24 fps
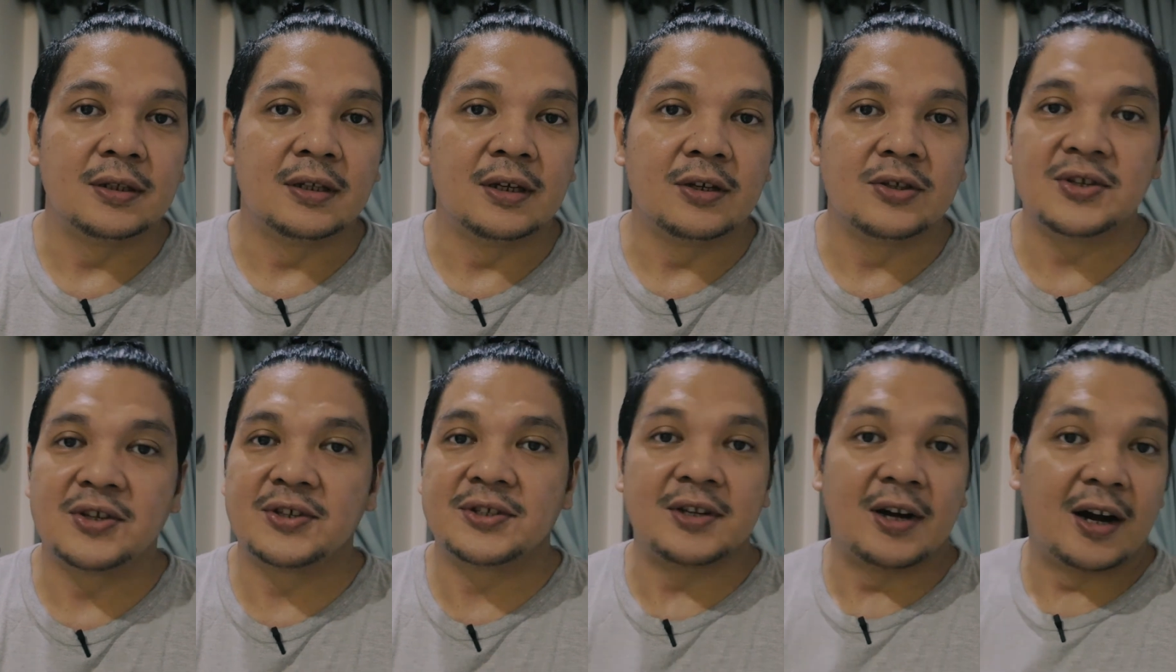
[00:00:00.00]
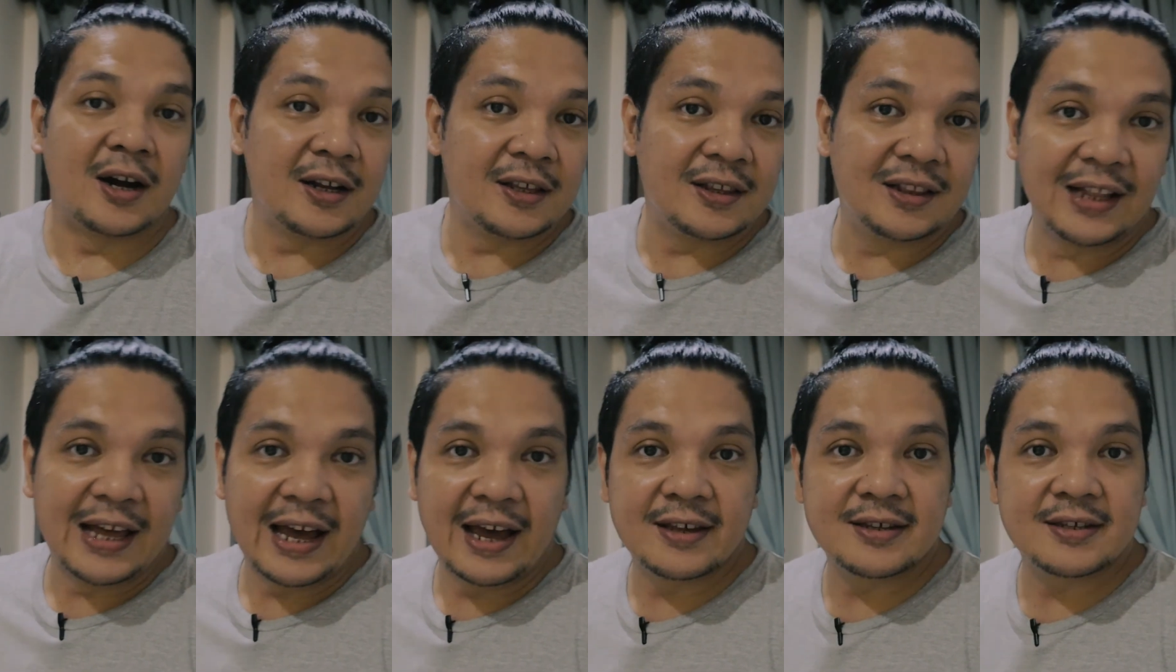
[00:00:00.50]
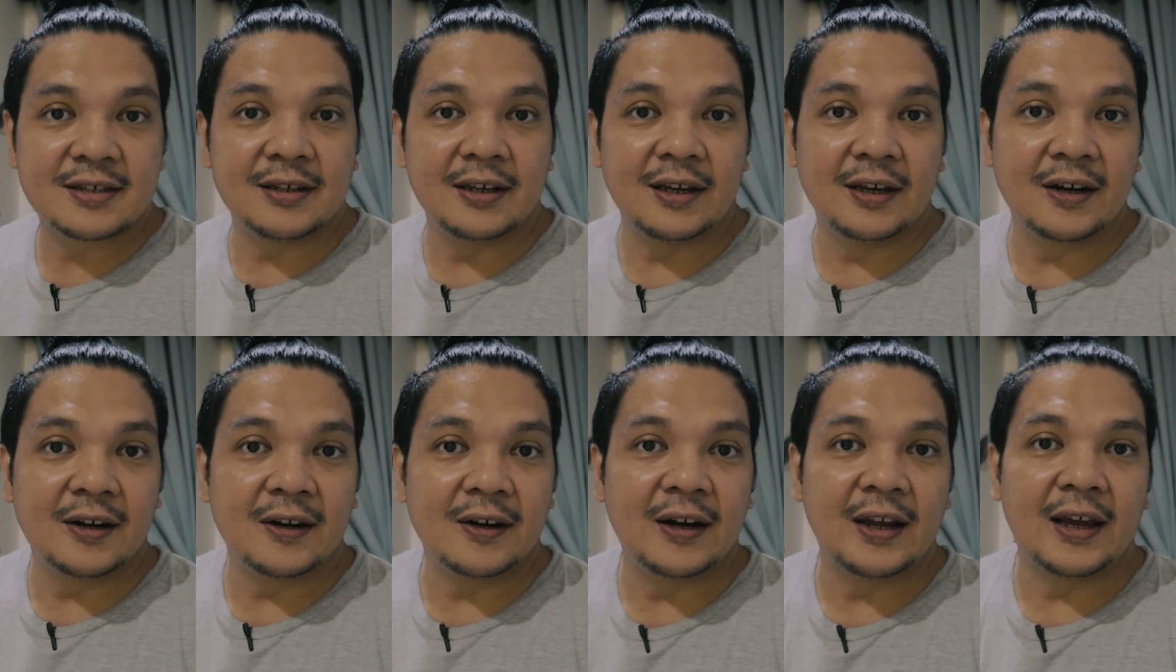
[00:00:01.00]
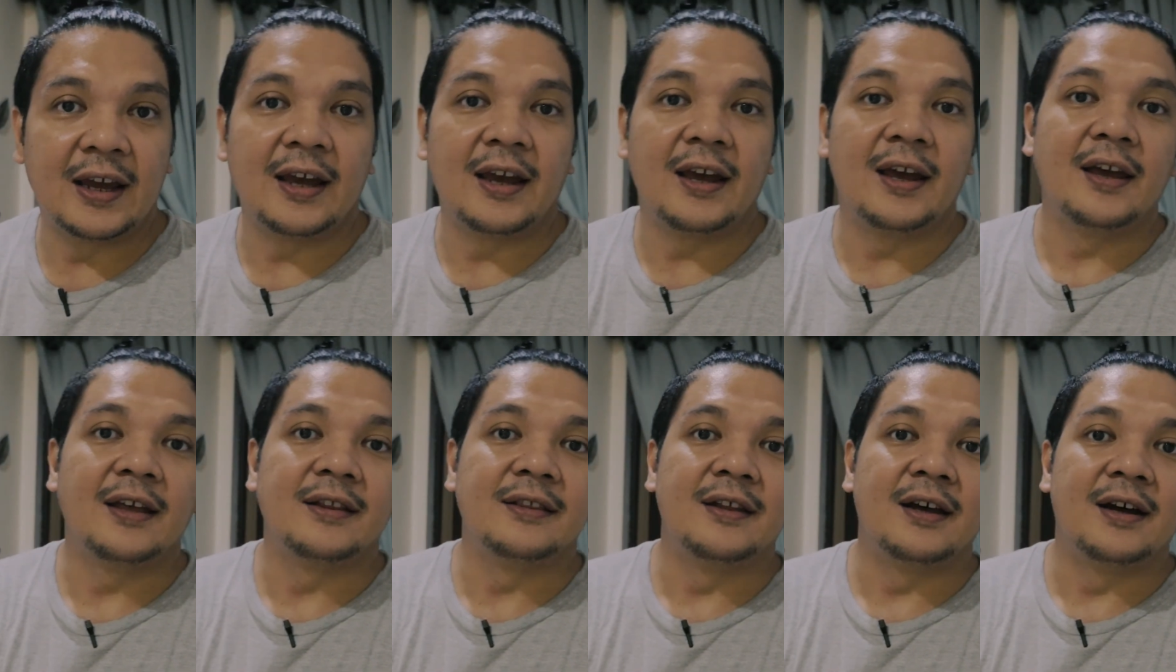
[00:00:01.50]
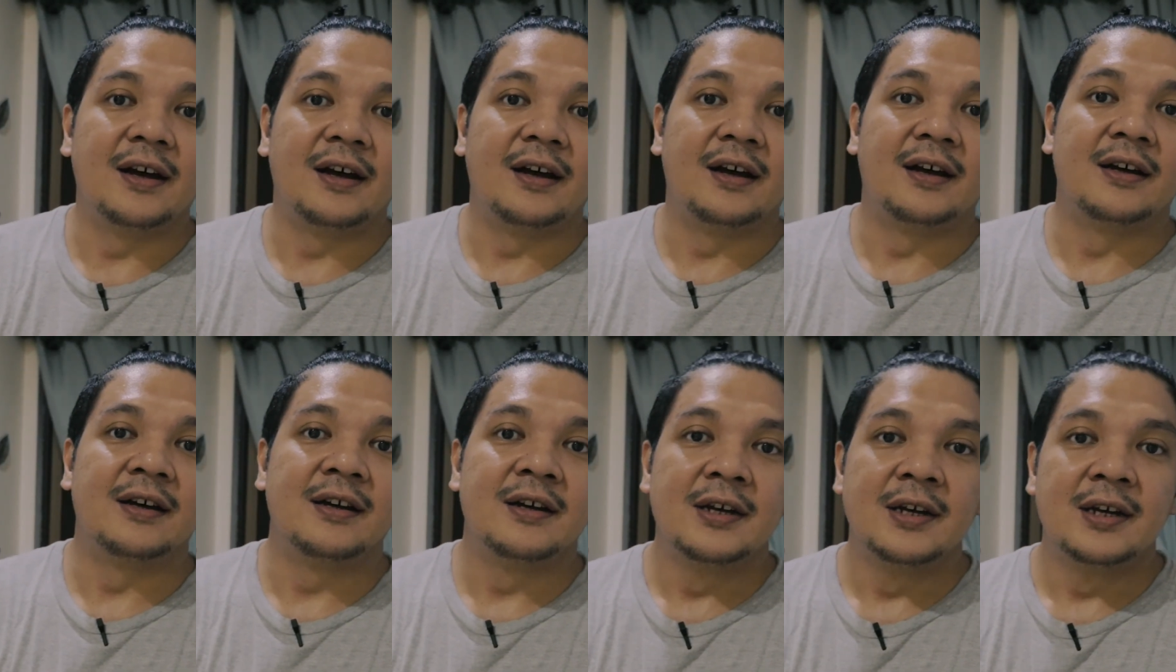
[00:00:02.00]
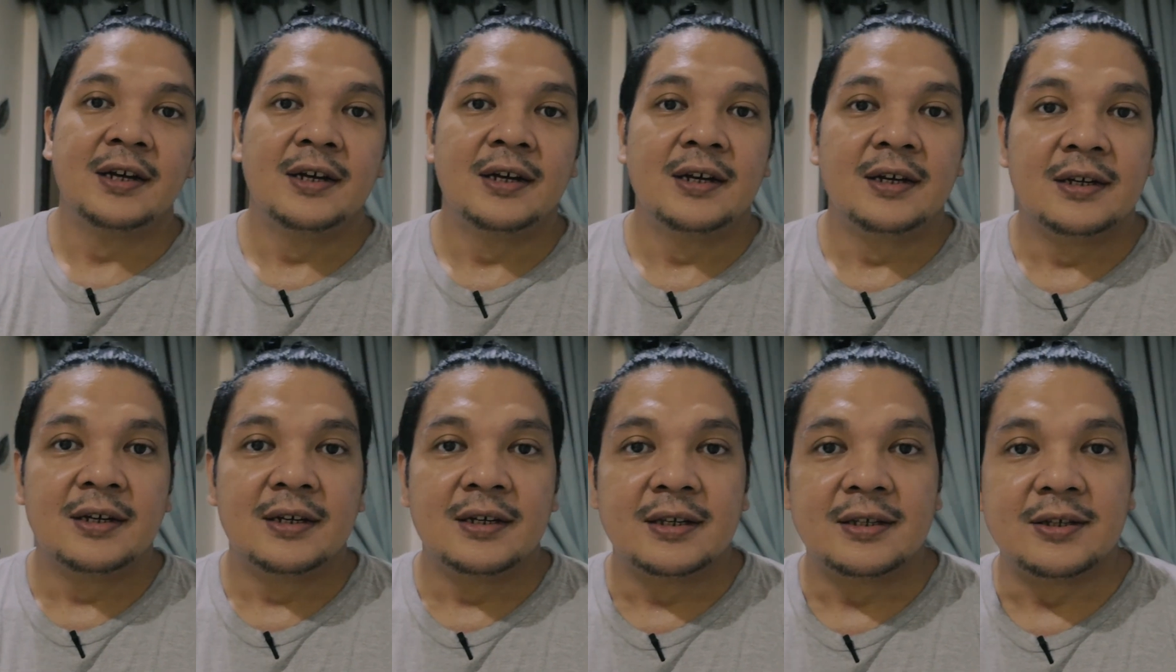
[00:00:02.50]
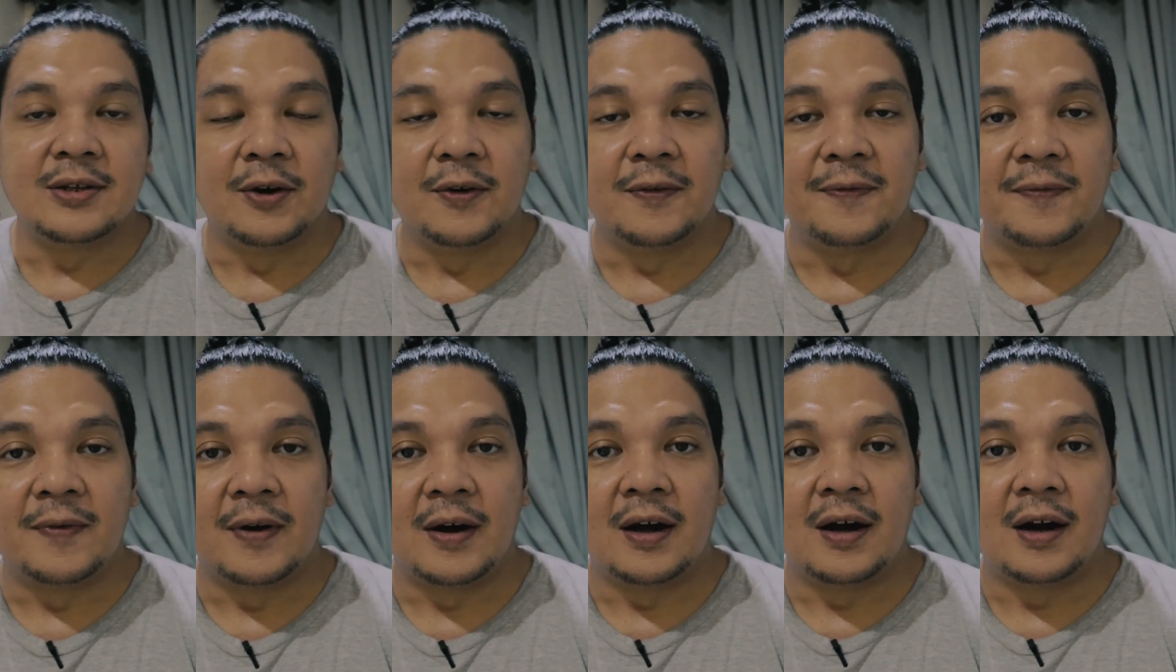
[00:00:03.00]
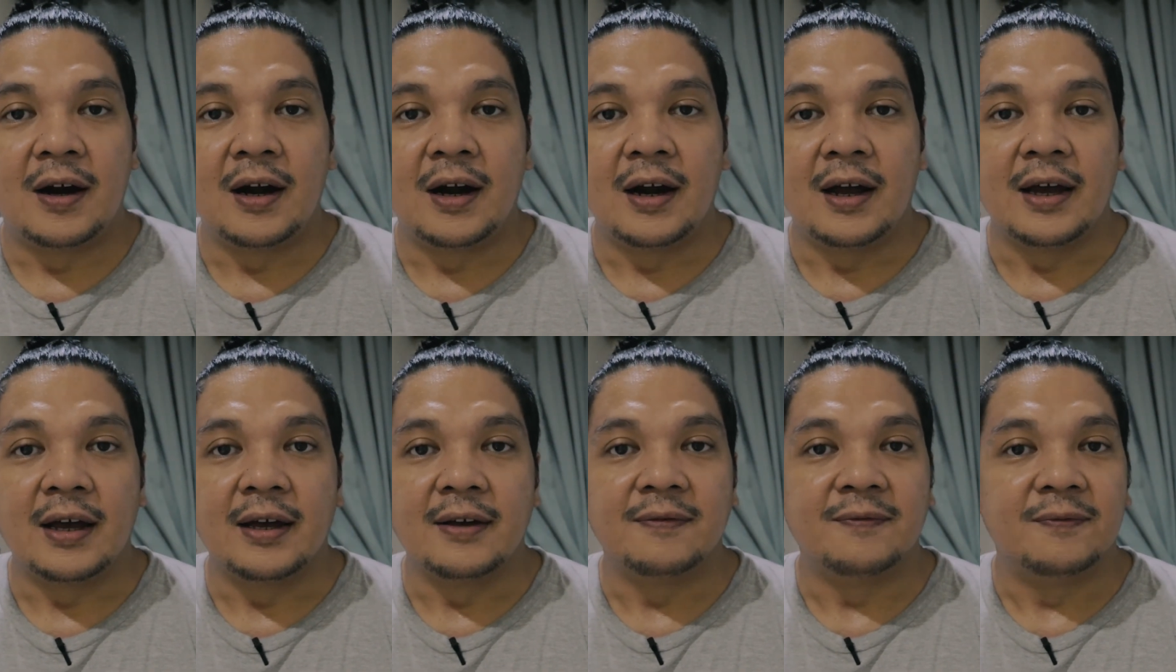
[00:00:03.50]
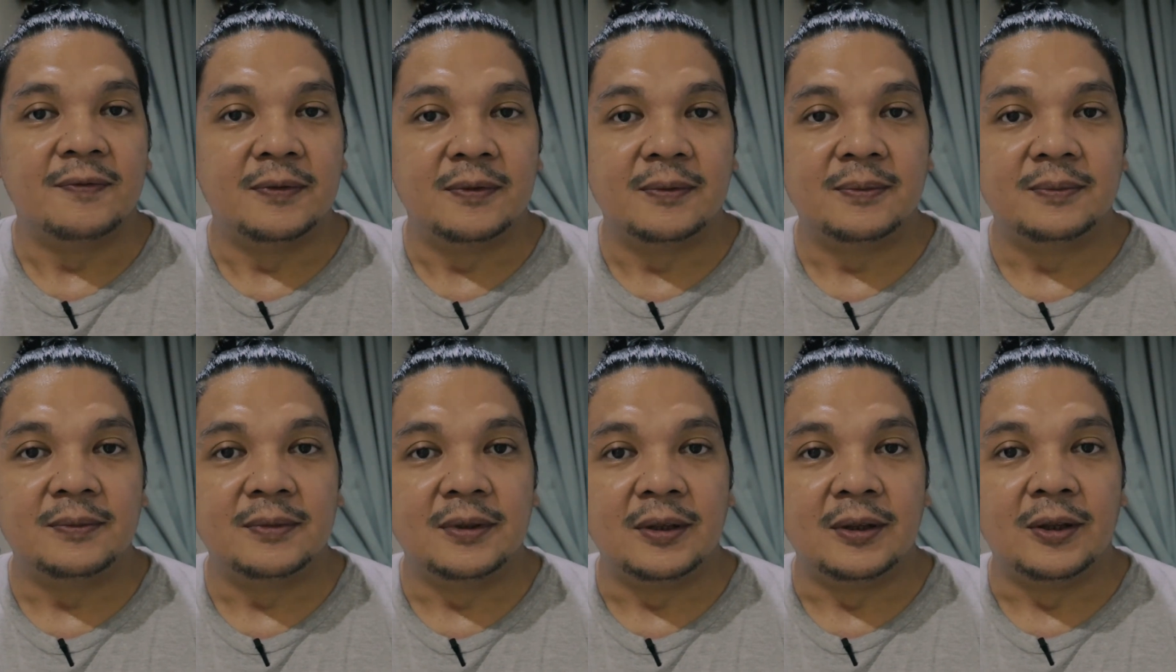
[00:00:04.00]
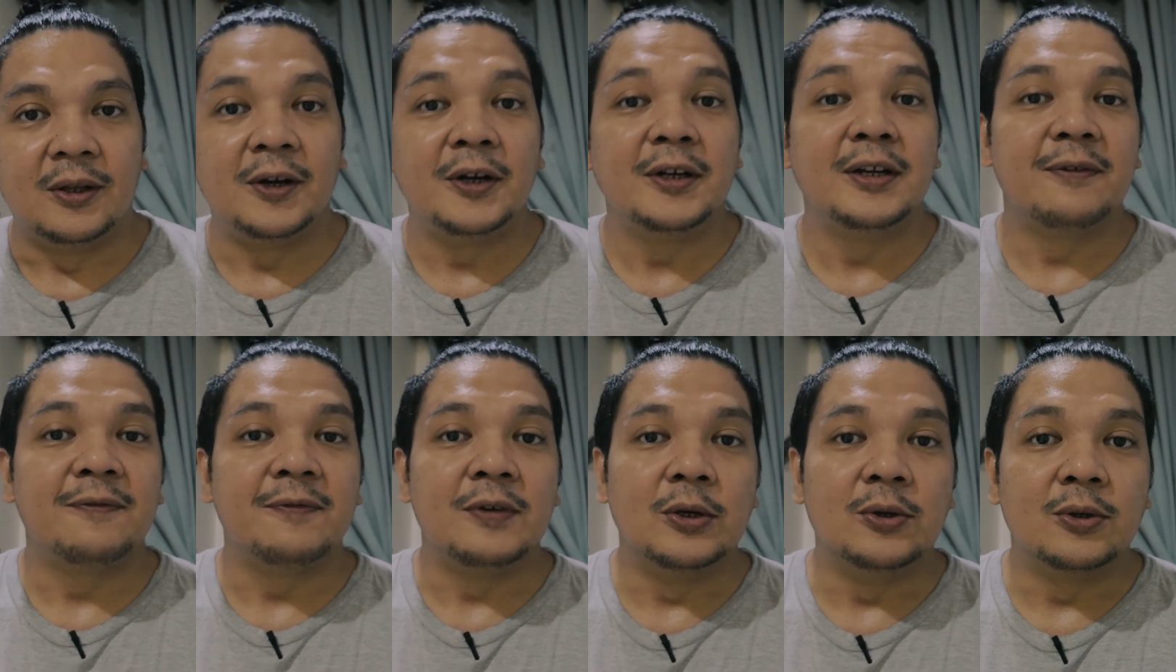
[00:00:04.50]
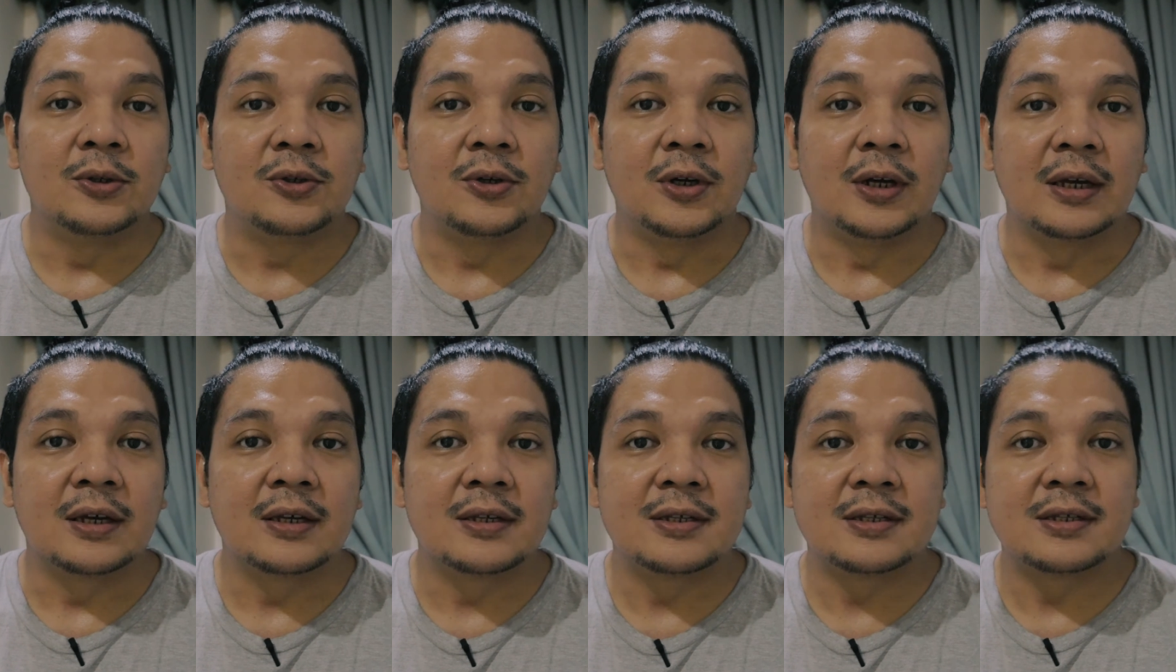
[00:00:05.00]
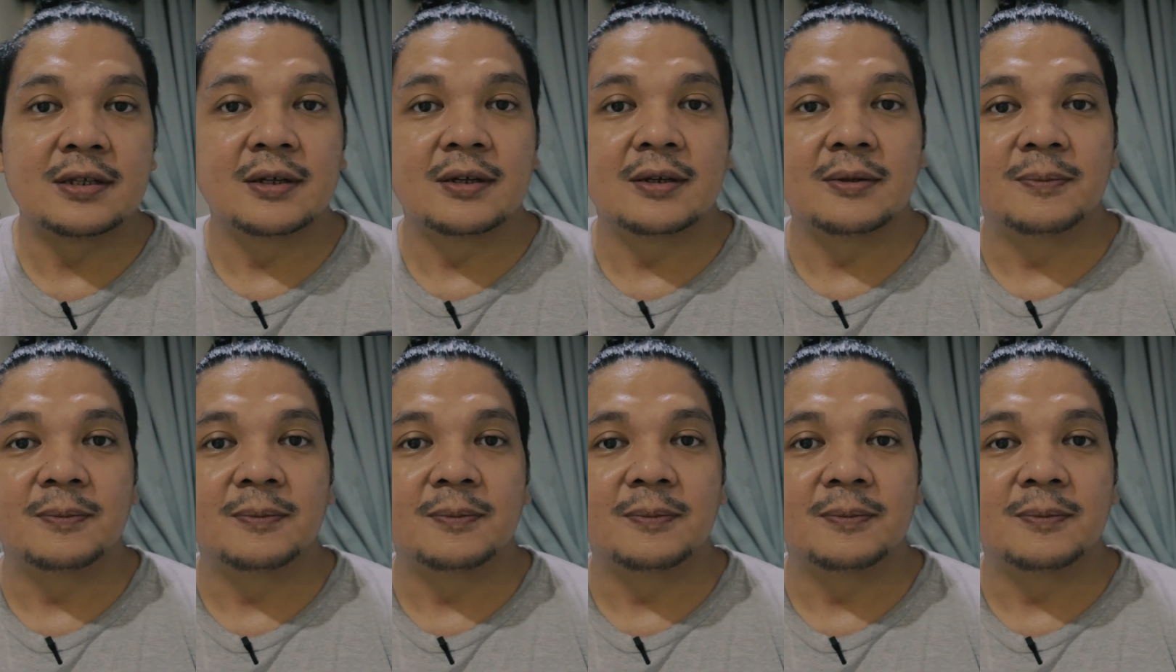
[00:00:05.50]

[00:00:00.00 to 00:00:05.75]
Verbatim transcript: I just started last year and uh, so far I've learned a few tricks,